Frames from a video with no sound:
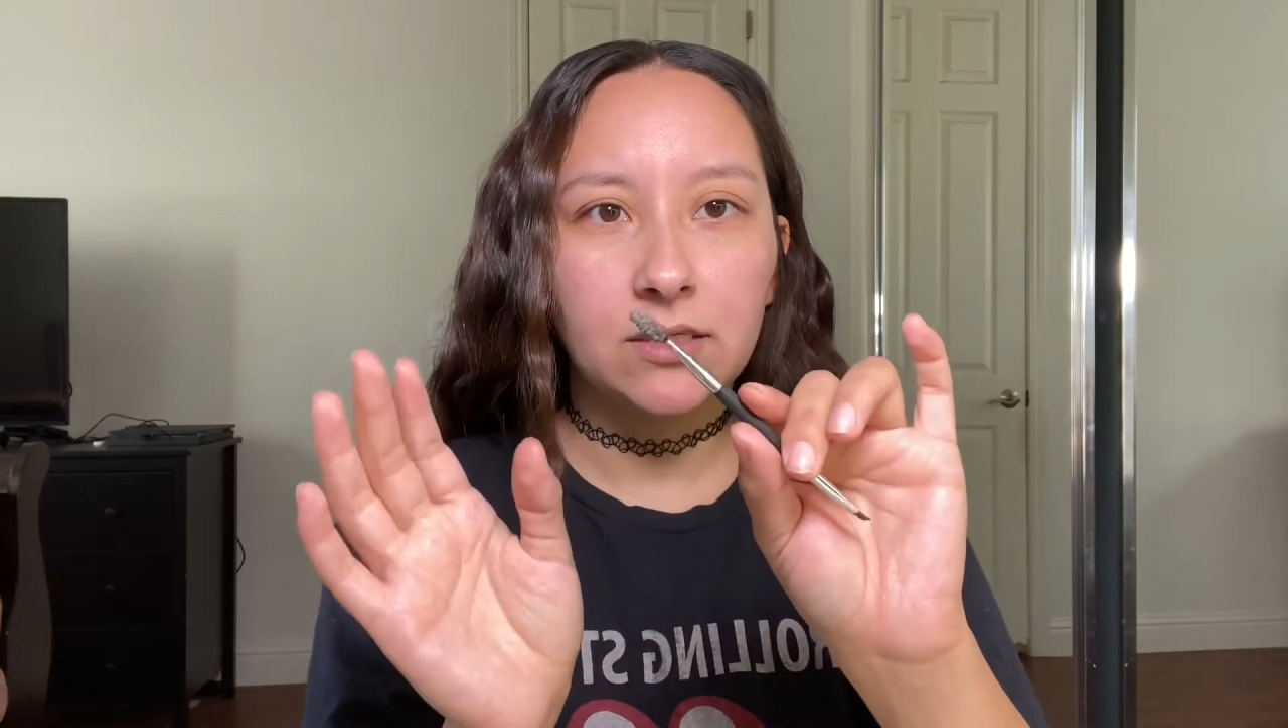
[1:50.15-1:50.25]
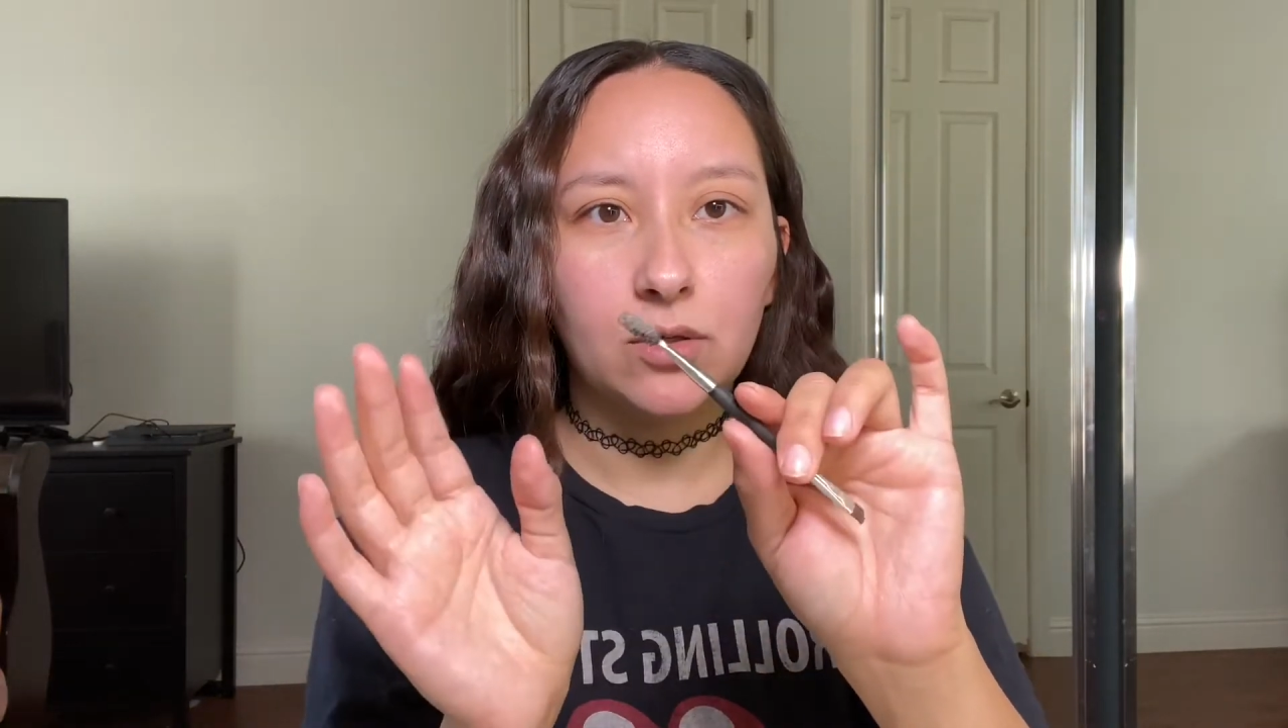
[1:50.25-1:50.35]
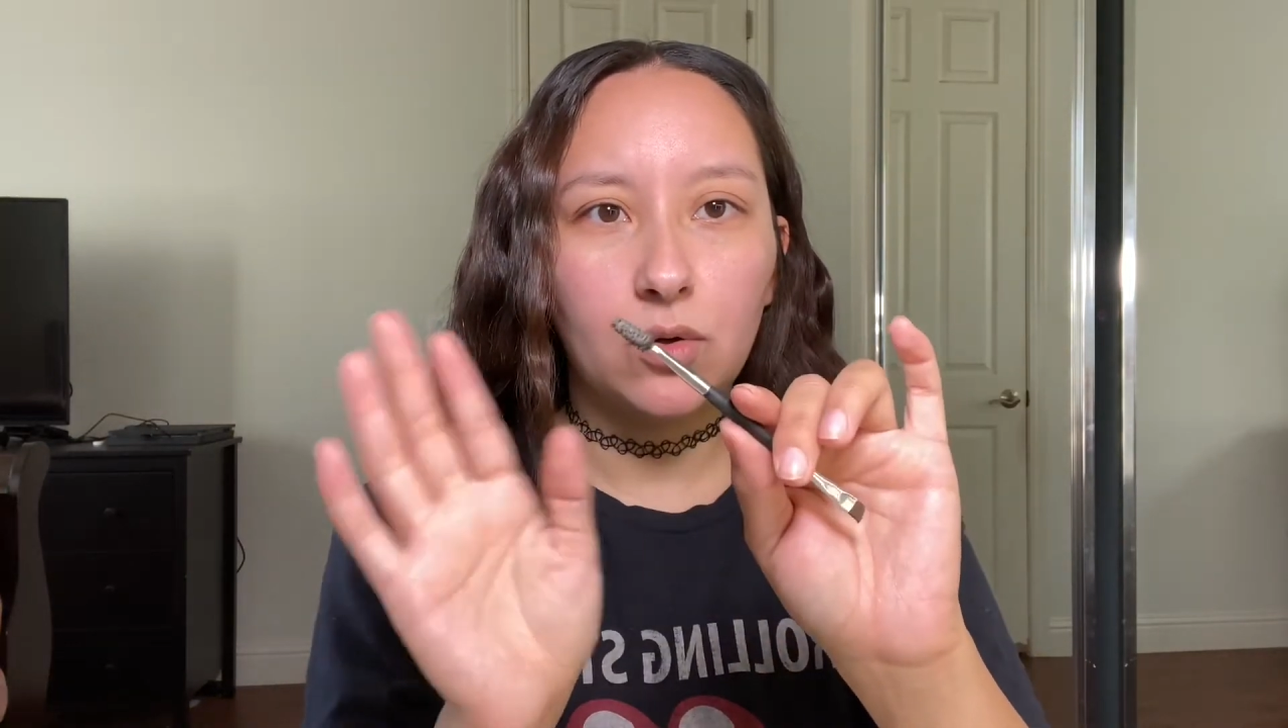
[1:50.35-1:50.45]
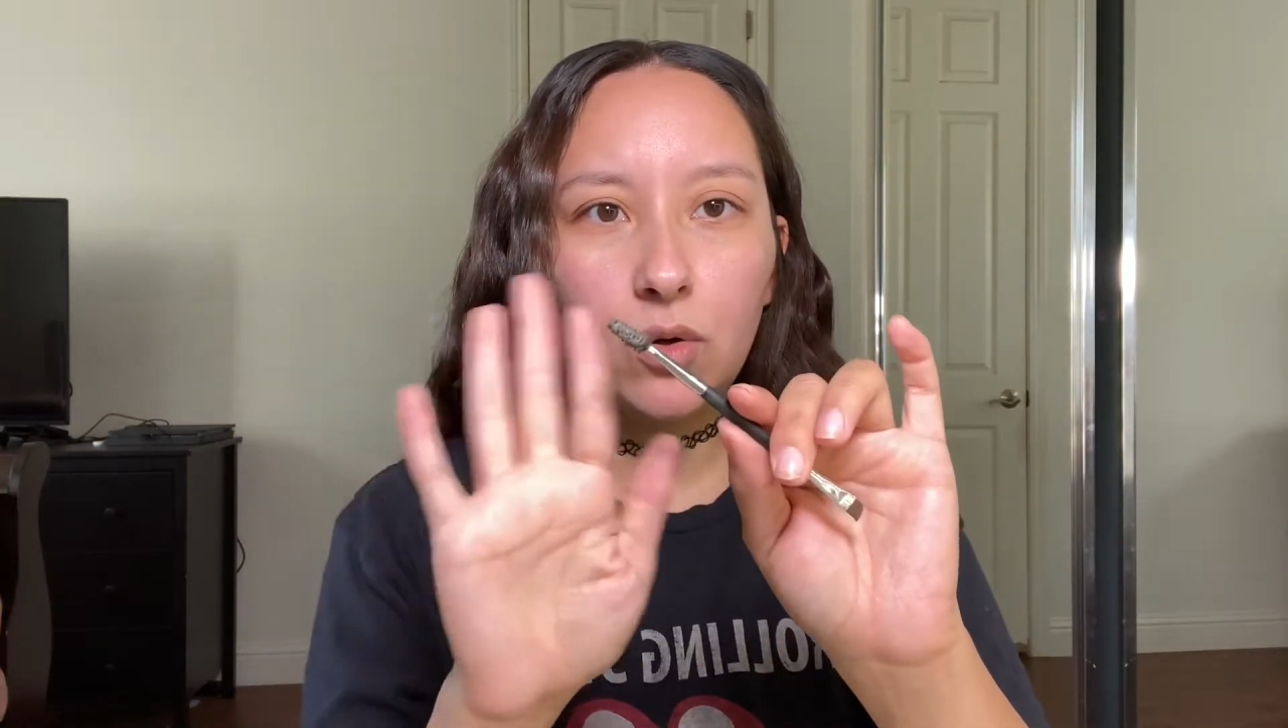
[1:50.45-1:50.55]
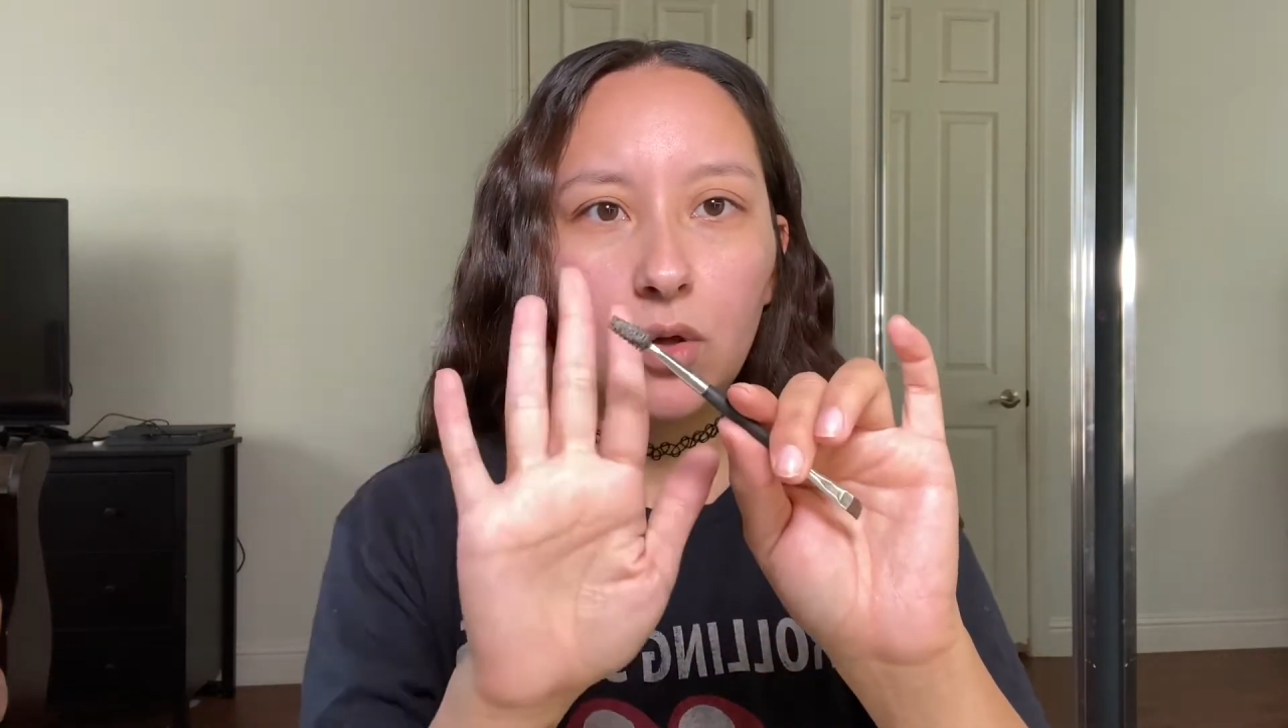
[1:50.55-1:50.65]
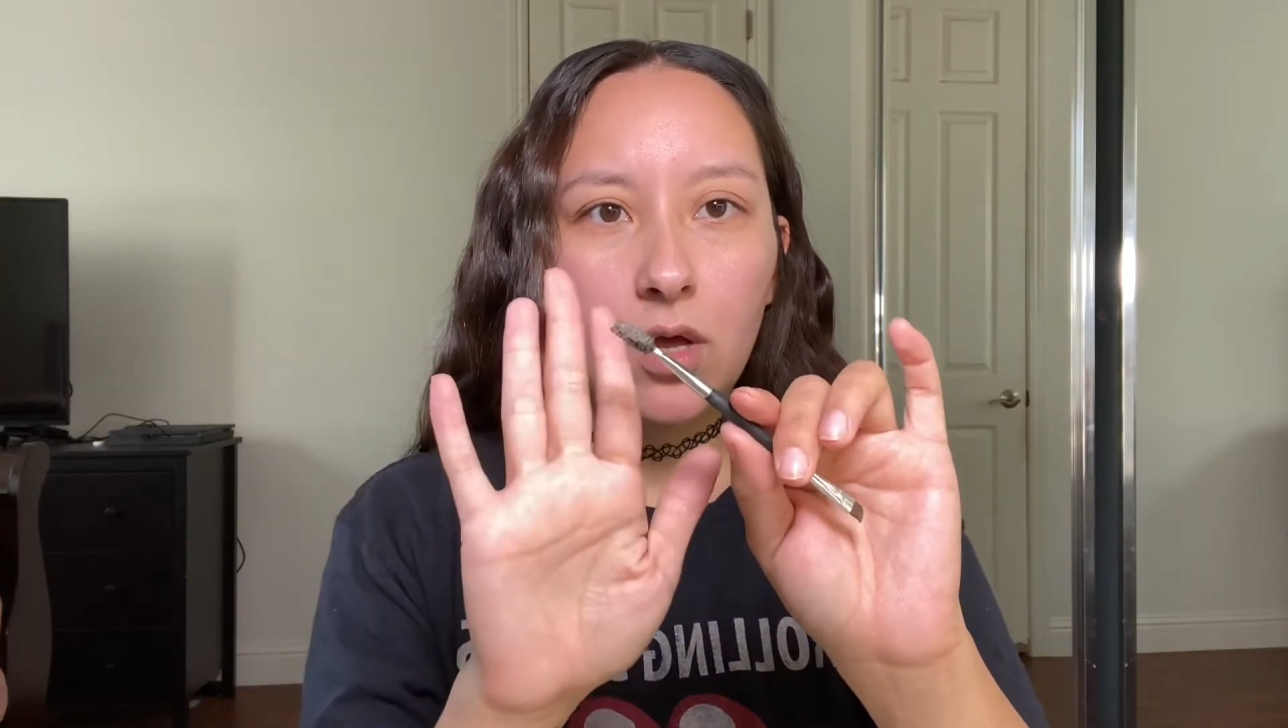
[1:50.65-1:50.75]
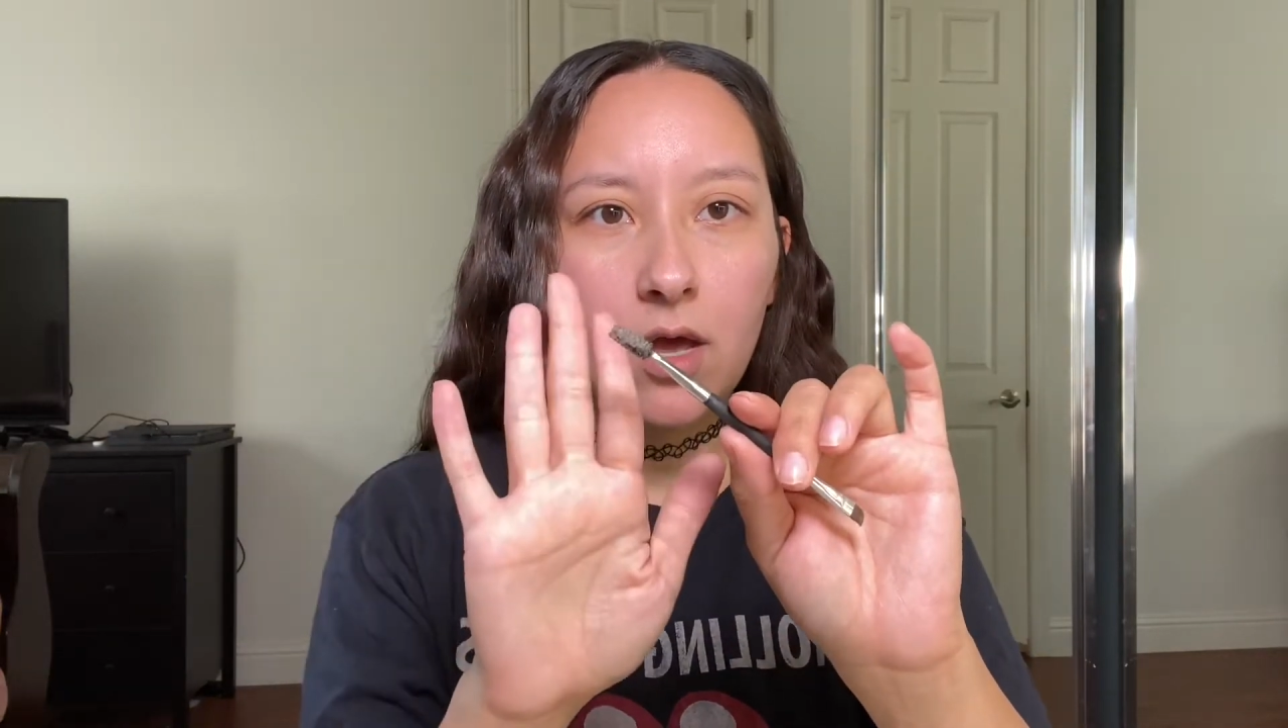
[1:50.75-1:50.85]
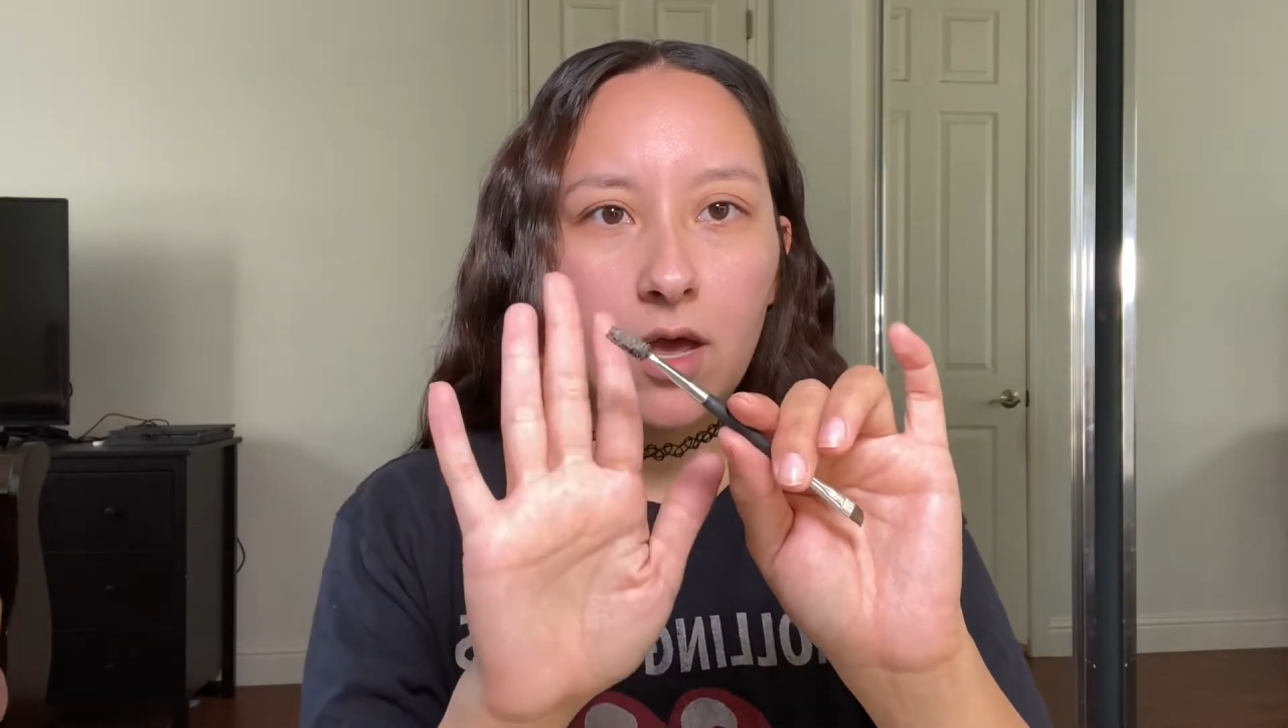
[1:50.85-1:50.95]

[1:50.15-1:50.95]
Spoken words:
a little